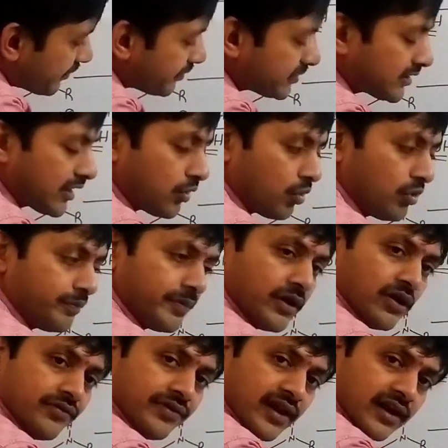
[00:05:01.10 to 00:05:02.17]
having the lone
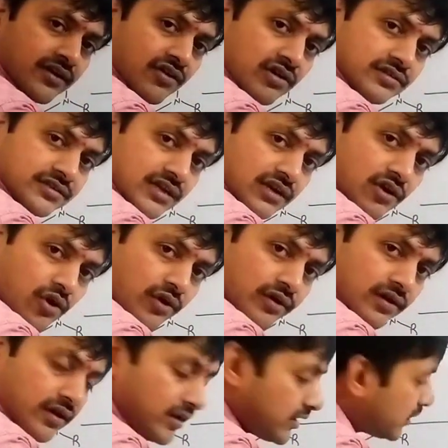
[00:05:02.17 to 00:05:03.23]
pair of electrons or not.